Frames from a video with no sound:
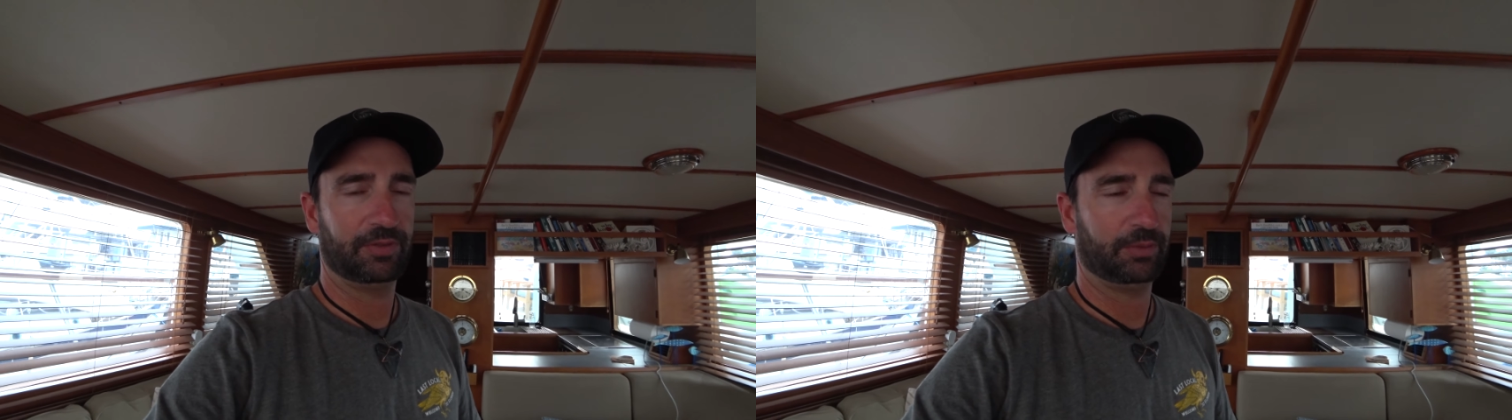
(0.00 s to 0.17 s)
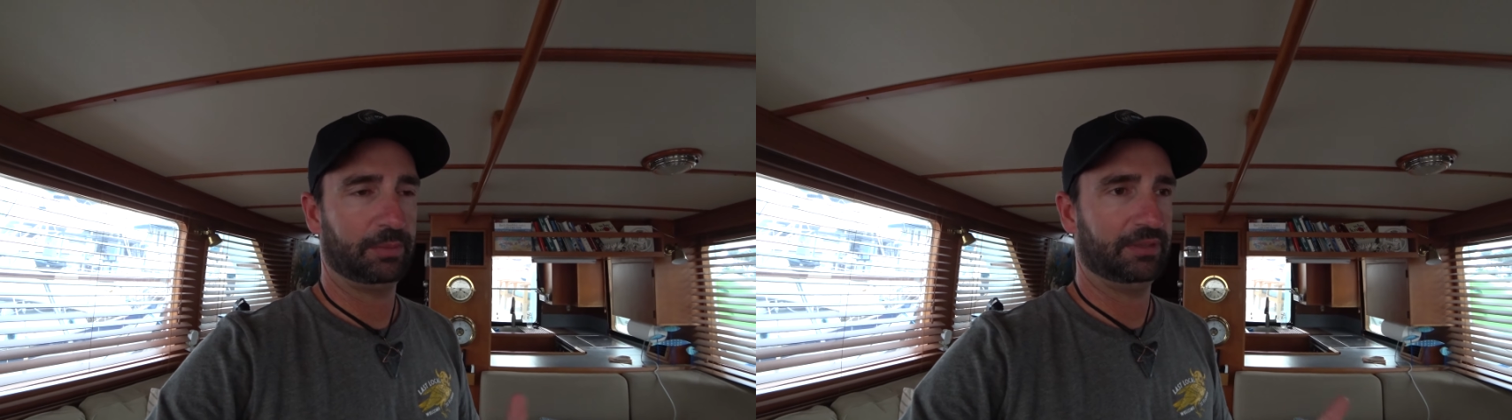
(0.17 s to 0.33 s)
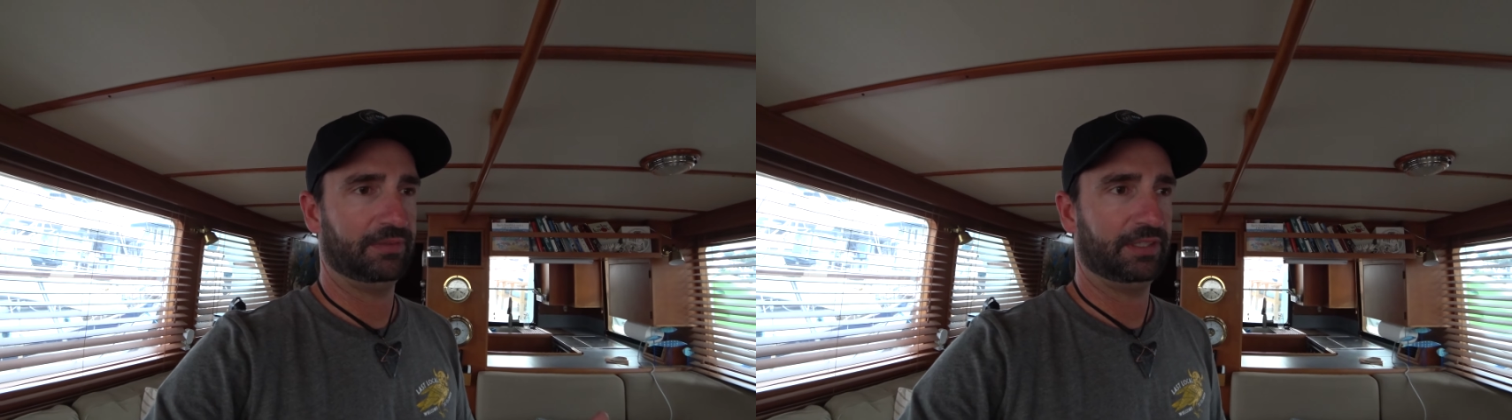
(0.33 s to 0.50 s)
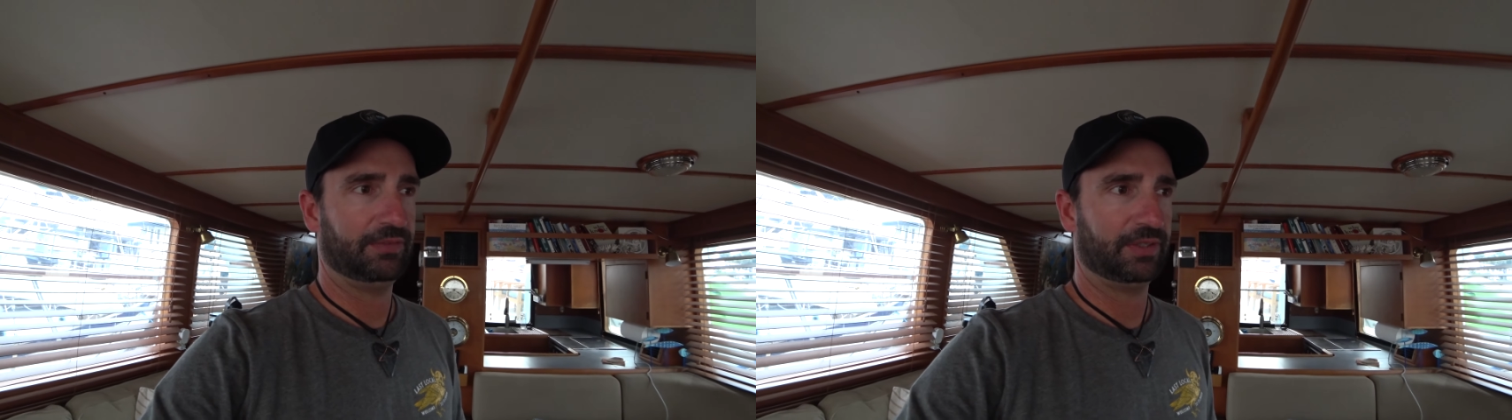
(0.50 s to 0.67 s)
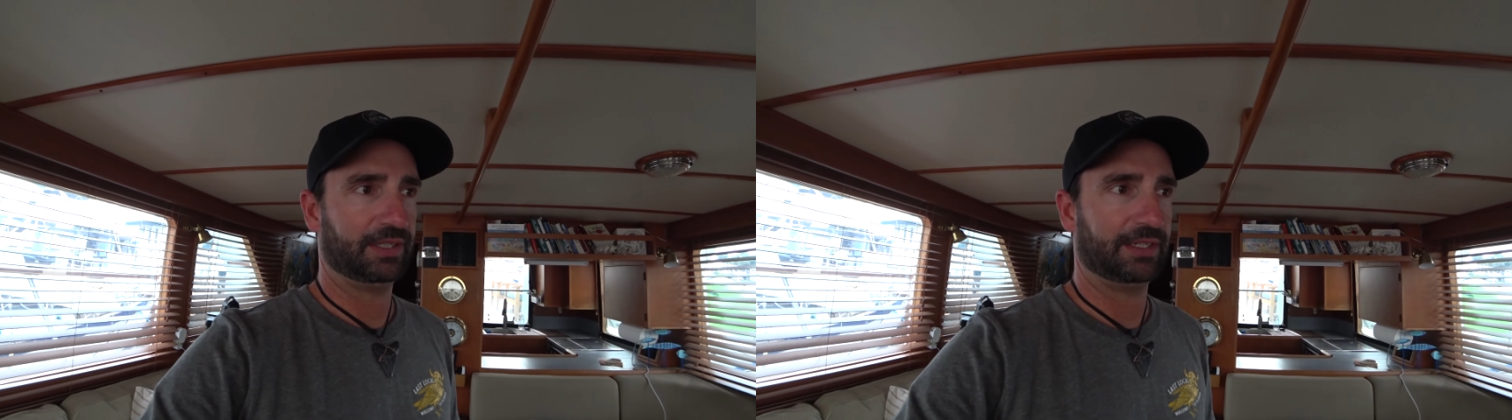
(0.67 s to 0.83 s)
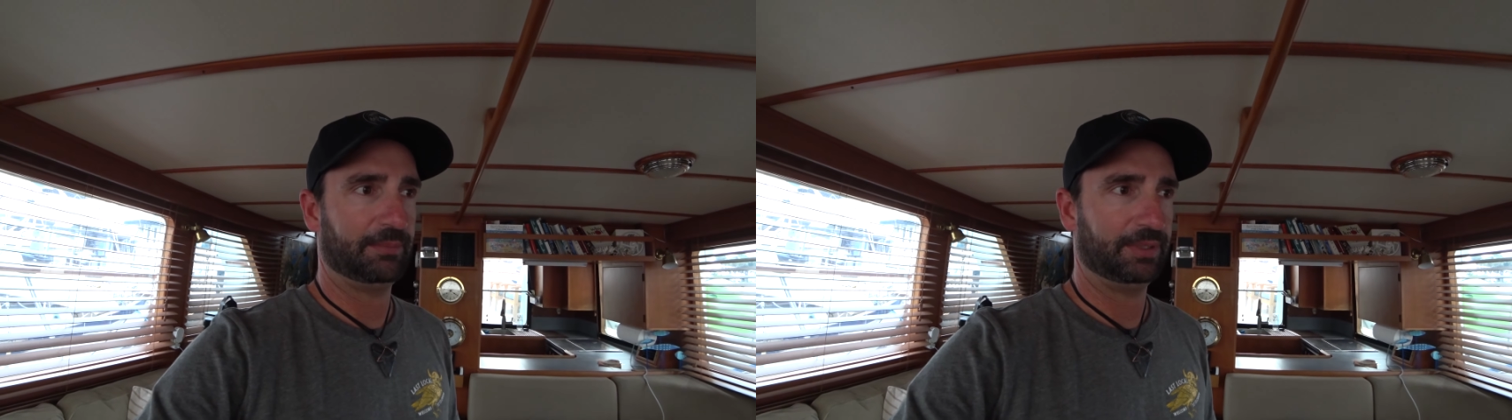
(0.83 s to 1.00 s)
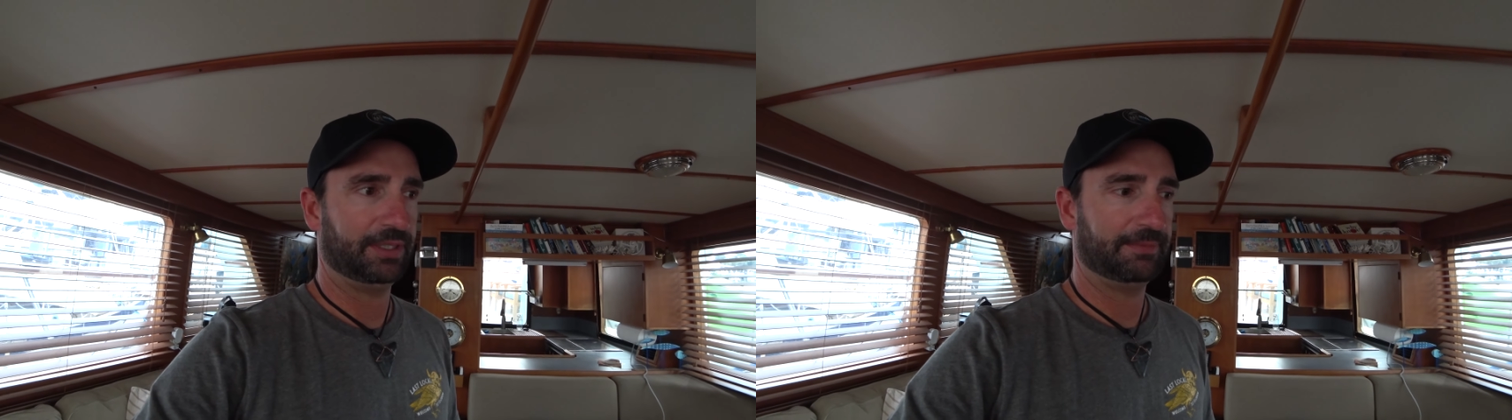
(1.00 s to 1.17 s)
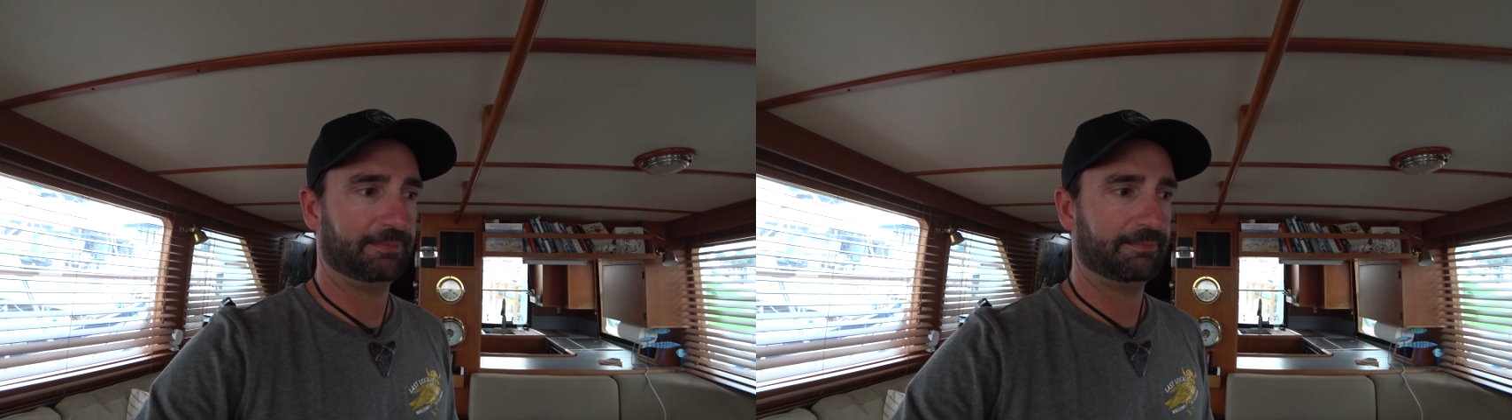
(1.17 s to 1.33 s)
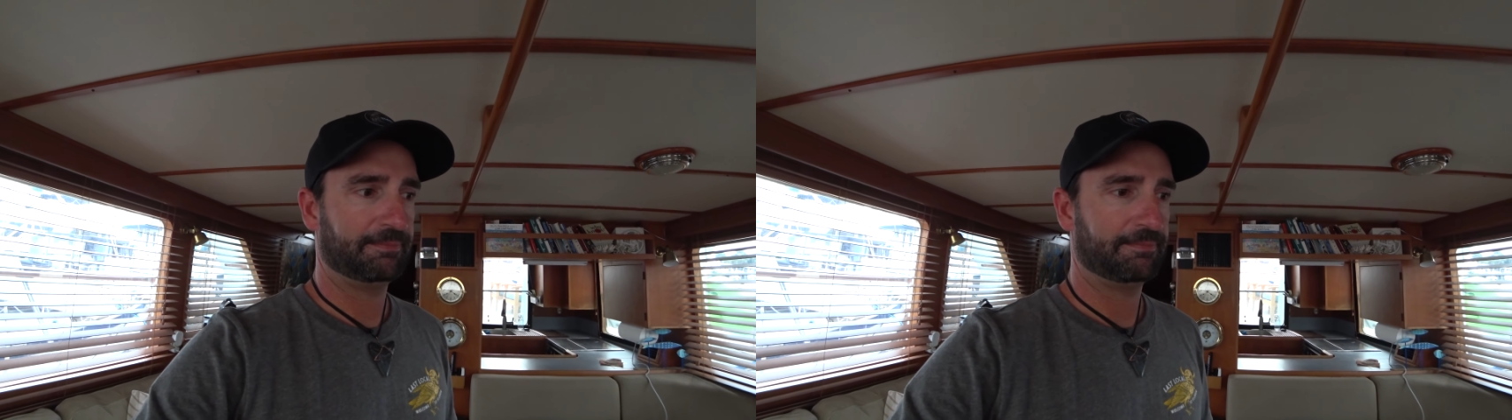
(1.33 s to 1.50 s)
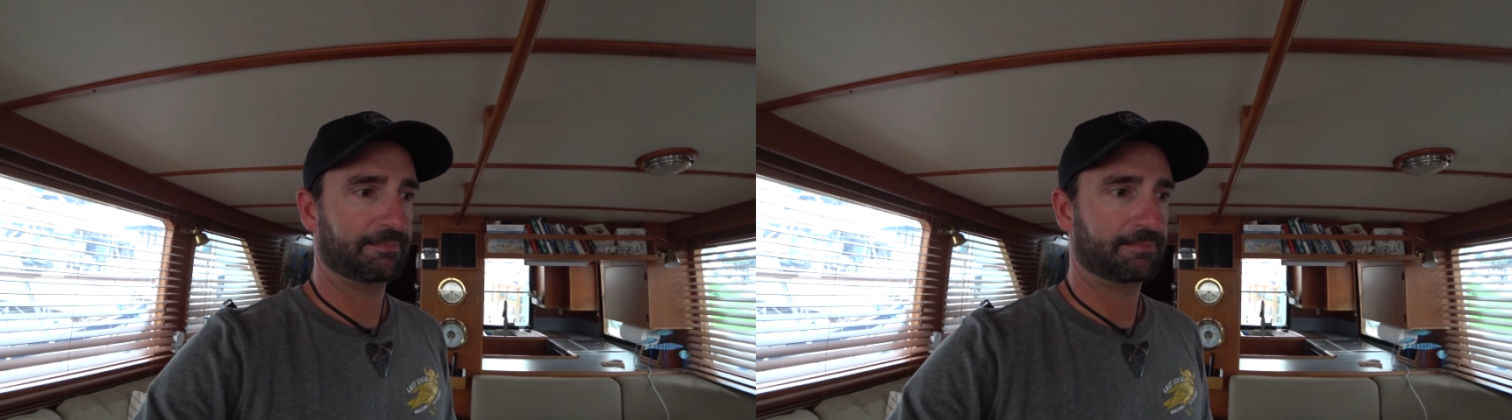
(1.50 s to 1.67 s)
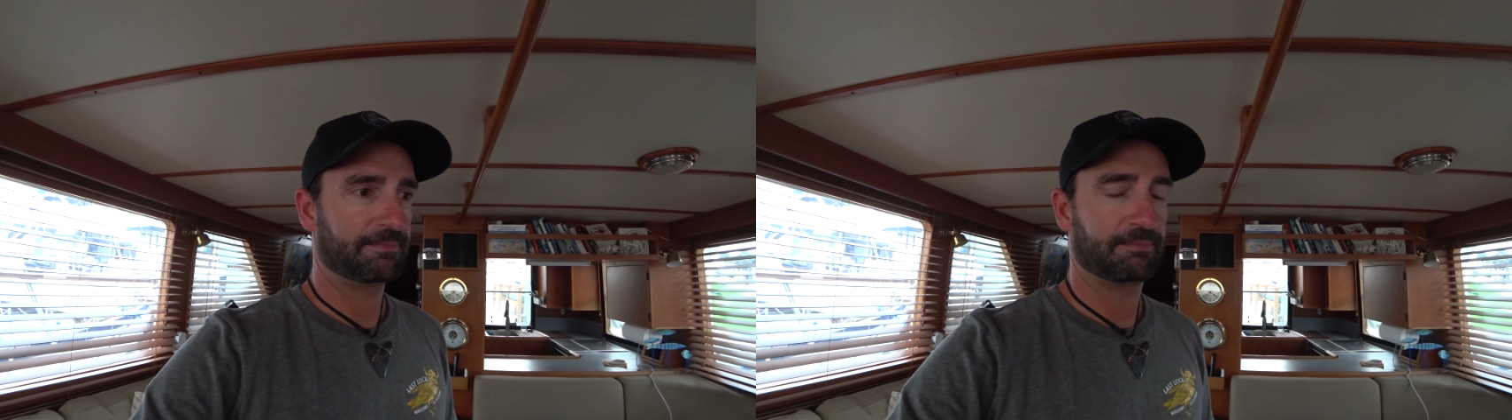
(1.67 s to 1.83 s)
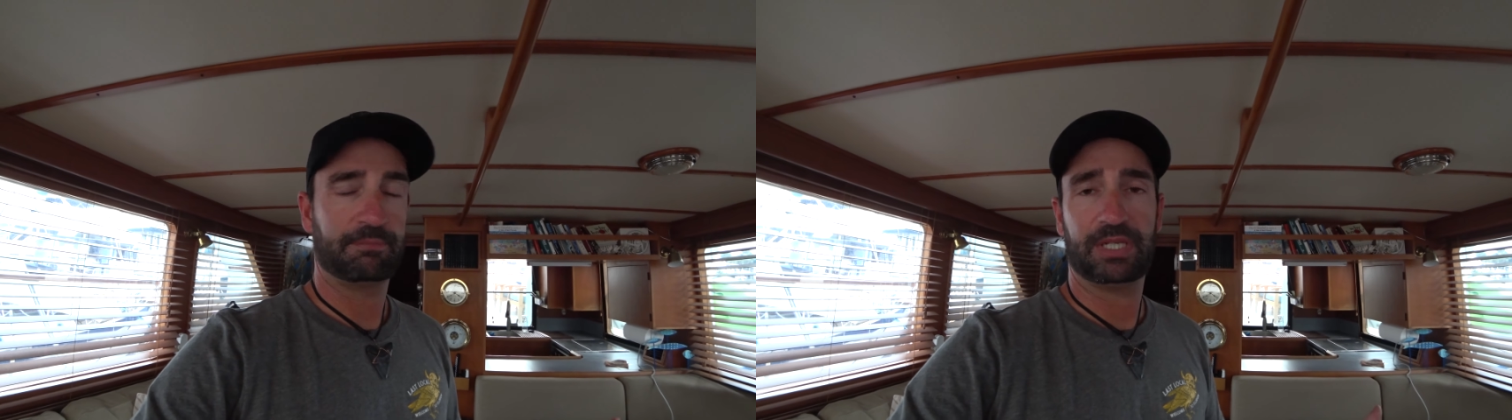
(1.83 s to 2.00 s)
it's a little bit of a different company,
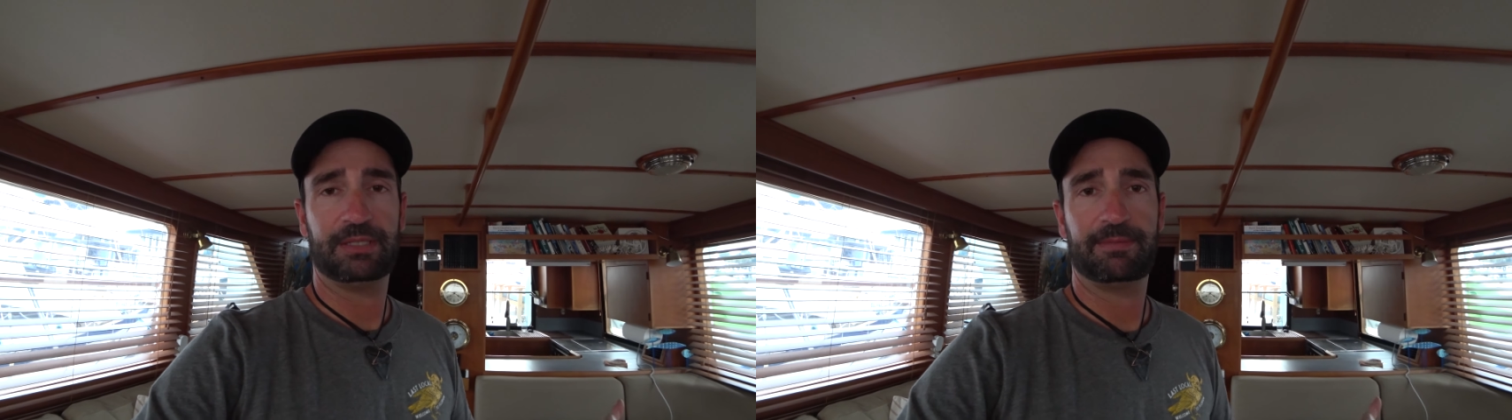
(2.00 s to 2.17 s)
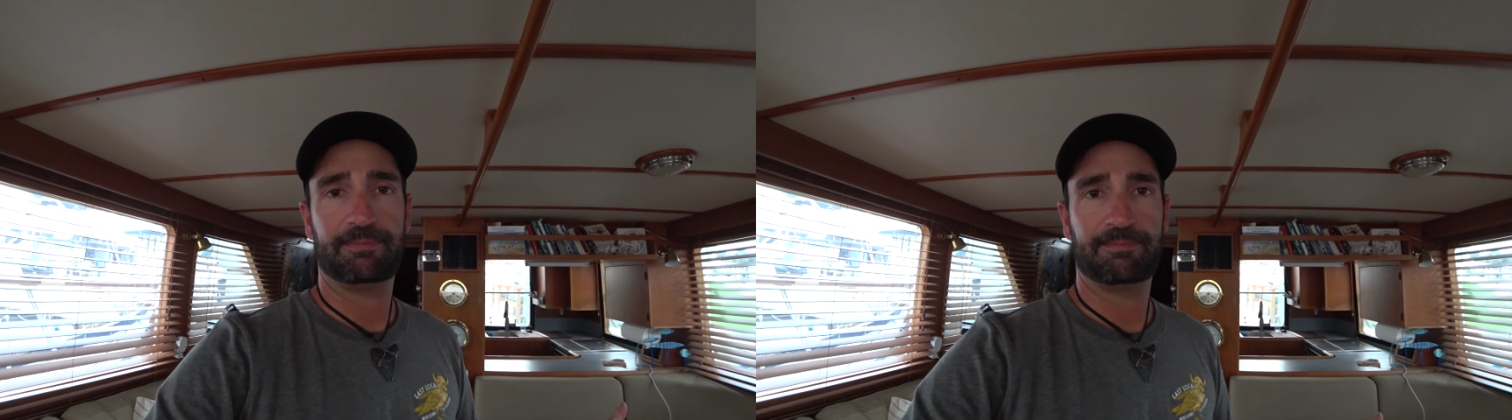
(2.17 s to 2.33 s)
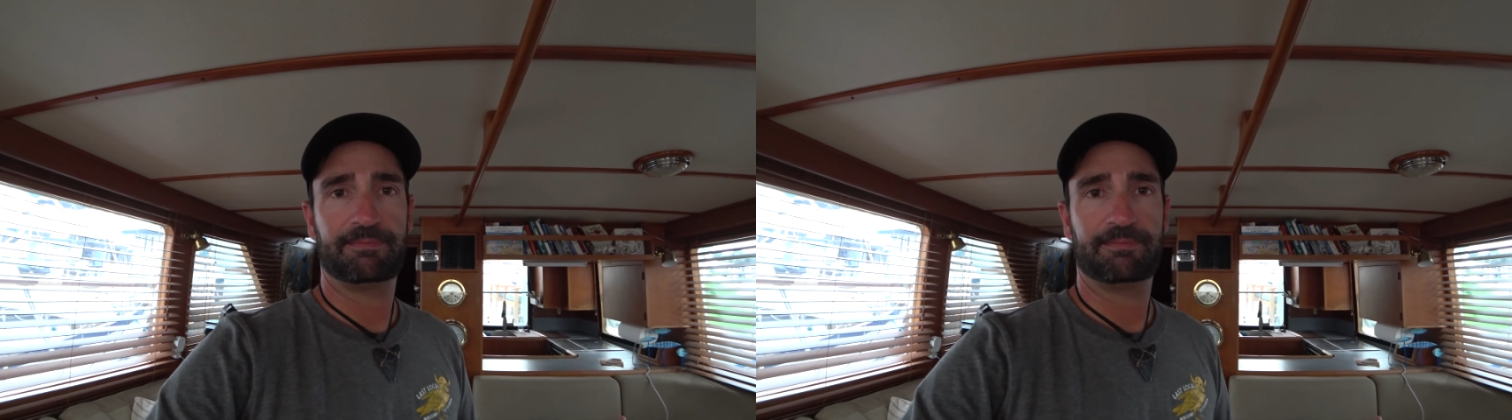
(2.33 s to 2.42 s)
but